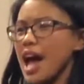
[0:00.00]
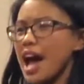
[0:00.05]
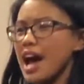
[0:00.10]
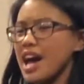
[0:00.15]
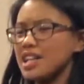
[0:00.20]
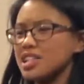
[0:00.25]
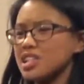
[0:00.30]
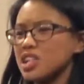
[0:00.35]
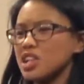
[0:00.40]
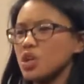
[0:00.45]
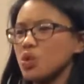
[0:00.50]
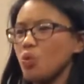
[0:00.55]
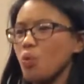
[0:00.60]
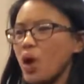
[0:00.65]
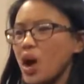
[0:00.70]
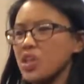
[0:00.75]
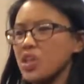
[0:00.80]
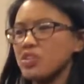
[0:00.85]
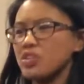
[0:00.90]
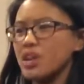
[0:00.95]
asking
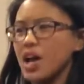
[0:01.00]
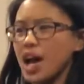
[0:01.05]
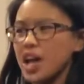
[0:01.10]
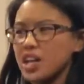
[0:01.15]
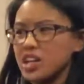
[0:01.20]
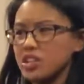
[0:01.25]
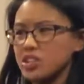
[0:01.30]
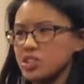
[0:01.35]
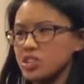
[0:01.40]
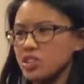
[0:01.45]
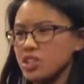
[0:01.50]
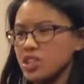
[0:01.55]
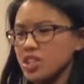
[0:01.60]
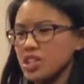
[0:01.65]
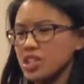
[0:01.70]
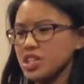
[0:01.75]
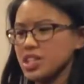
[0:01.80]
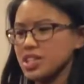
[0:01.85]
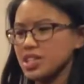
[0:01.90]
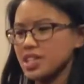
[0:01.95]
why they're not in
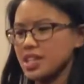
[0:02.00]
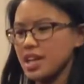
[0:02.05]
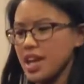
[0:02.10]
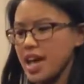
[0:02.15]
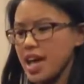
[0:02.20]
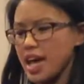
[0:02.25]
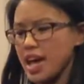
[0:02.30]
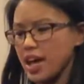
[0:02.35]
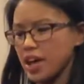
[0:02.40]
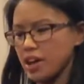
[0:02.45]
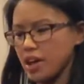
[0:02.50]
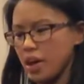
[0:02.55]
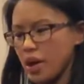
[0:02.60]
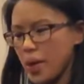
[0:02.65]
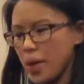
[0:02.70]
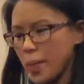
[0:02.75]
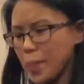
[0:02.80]
church, and